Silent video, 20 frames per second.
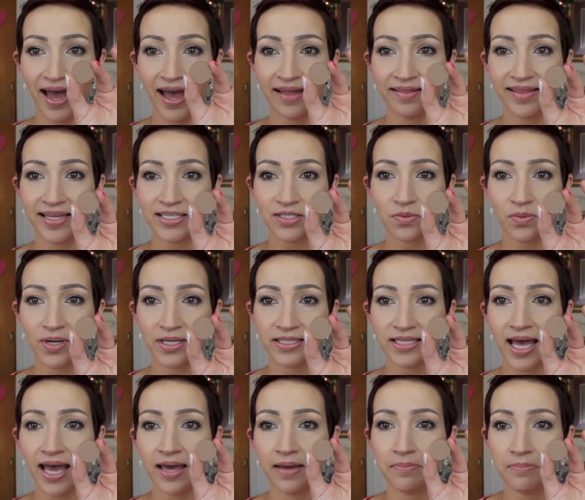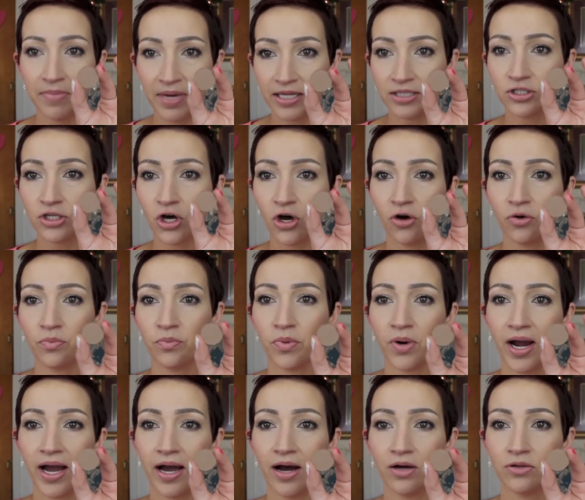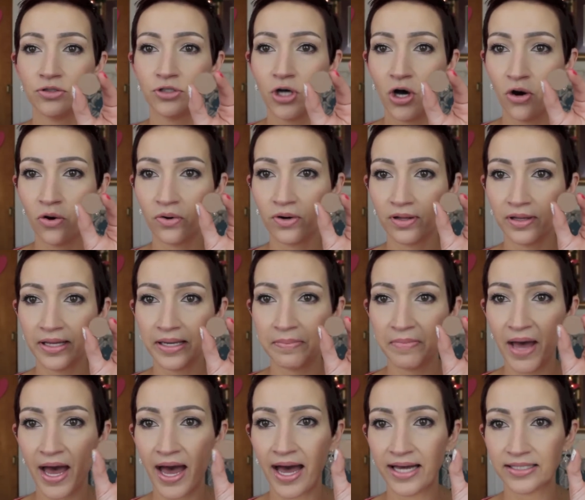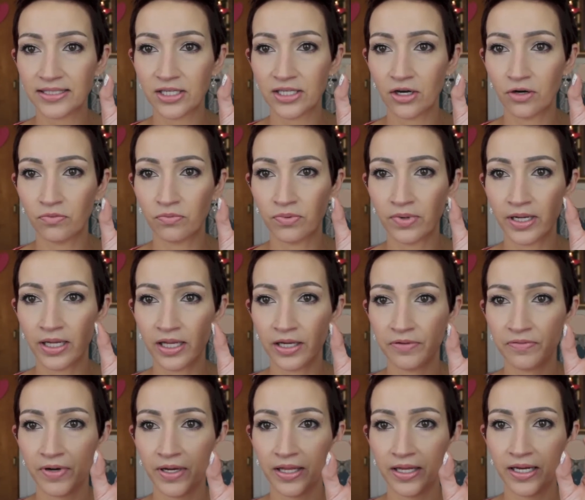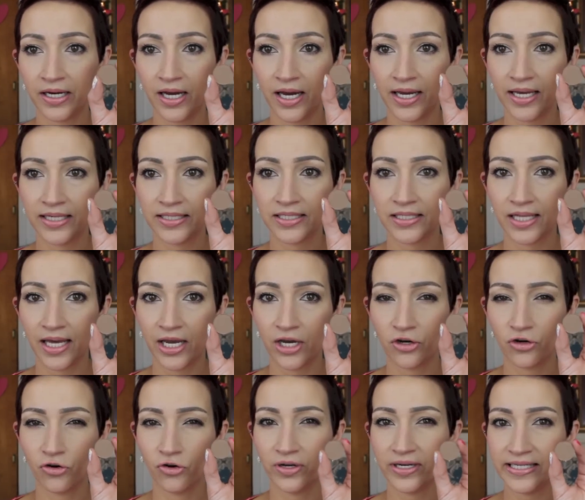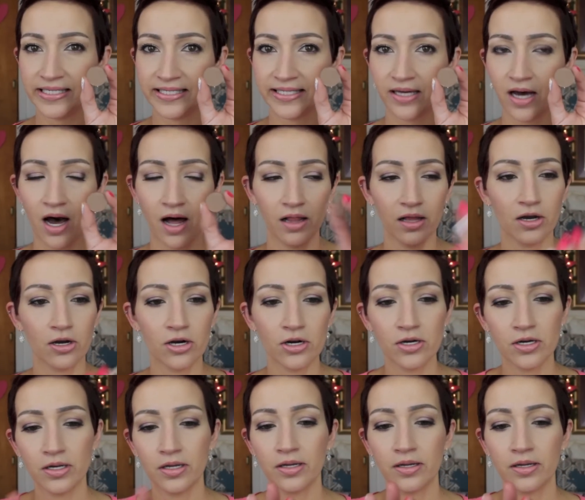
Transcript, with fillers: And this one's a mid-tone brown, totally matte, really, really nice, like crease color.